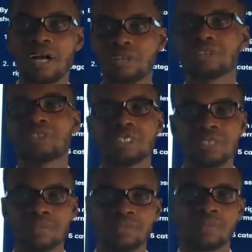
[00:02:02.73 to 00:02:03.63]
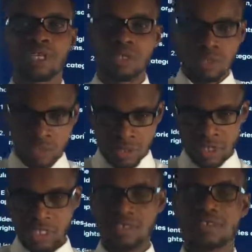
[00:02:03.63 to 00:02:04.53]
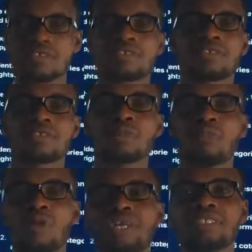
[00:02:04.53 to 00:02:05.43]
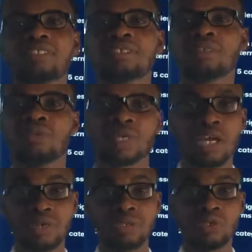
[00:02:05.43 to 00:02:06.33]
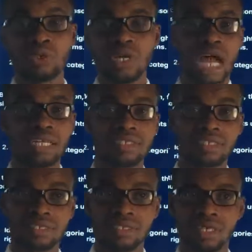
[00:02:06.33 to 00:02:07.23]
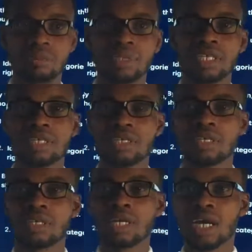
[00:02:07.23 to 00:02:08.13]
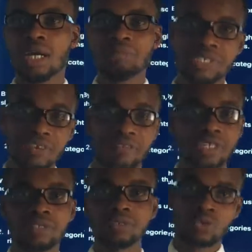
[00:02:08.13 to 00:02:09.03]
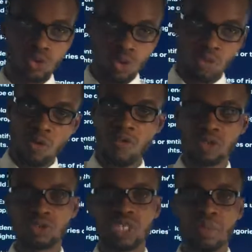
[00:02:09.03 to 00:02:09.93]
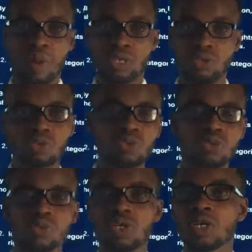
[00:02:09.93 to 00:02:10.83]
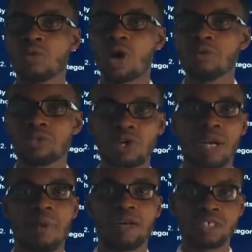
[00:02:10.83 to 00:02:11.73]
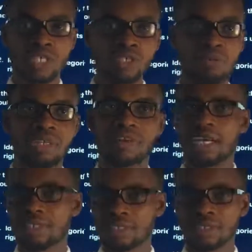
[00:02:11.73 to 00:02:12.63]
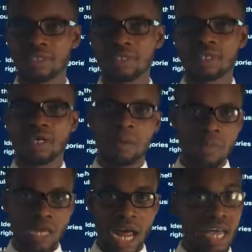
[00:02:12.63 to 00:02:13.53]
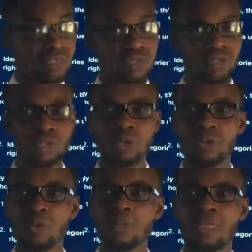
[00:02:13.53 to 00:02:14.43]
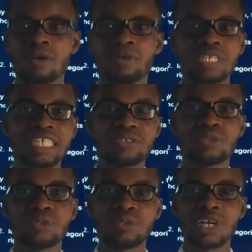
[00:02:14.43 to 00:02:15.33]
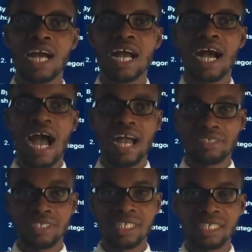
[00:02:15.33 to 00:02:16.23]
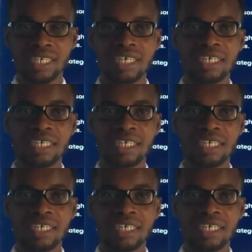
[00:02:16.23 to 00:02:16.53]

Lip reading: country. This moment we are going to look at something different, so we'll move on to the part 2 where we talk about human rights. But as you know, we need to actually